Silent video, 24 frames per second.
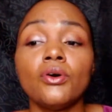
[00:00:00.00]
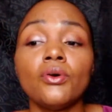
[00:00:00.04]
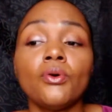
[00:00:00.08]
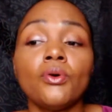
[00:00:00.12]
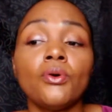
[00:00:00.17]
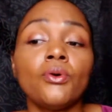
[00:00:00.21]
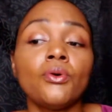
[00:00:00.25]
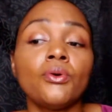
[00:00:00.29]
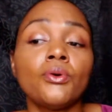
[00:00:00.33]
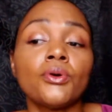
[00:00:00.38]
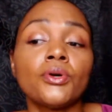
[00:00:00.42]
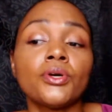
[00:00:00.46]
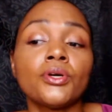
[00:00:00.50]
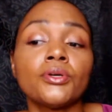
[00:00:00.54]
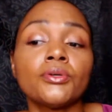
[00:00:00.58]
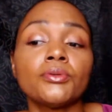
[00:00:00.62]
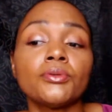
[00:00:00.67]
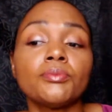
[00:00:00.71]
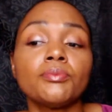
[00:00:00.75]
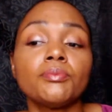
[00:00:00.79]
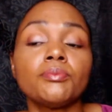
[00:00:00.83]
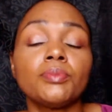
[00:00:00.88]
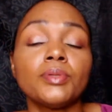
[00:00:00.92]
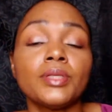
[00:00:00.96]

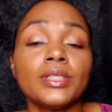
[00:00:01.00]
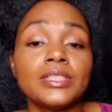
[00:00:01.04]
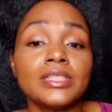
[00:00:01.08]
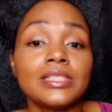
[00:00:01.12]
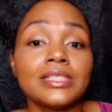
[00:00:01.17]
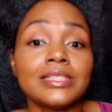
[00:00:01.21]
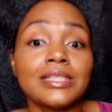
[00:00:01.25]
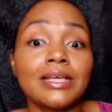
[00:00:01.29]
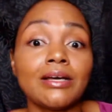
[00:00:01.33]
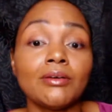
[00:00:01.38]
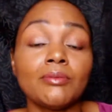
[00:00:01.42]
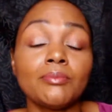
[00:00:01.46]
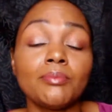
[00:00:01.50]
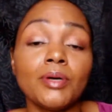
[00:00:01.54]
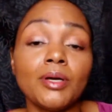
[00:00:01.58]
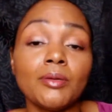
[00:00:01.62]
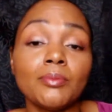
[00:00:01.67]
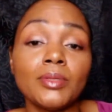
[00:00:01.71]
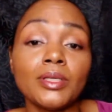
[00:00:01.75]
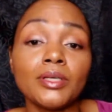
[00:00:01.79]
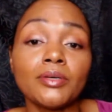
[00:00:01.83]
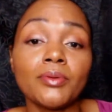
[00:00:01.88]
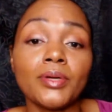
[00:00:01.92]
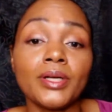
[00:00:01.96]
or places out in
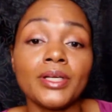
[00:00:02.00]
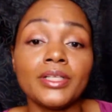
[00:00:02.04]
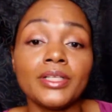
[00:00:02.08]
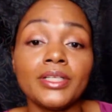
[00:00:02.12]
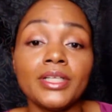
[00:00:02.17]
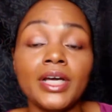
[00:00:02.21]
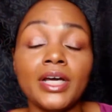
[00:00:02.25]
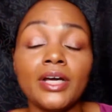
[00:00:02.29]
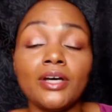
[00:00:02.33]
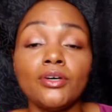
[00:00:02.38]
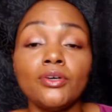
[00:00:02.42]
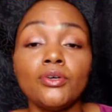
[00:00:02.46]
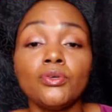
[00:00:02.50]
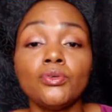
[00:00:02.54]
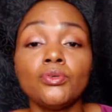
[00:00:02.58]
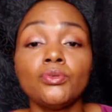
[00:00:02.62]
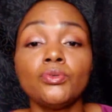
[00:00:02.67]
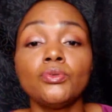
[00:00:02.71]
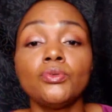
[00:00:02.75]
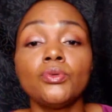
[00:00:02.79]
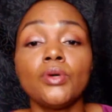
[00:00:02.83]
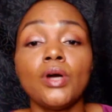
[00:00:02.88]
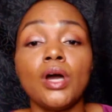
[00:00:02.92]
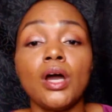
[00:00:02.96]
public right now
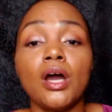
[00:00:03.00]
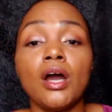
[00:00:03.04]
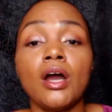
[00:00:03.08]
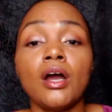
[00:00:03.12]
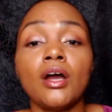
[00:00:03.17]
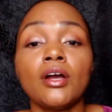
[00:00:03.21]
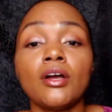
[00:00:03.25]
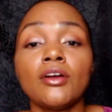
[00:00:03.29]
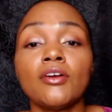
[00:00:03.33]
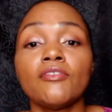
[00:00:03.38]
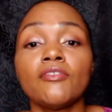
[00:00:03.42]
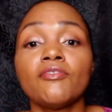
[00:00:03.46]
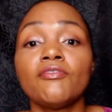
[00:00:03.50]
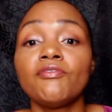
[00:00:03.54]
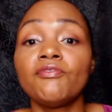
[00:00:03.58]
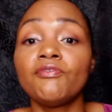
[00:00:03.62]
who are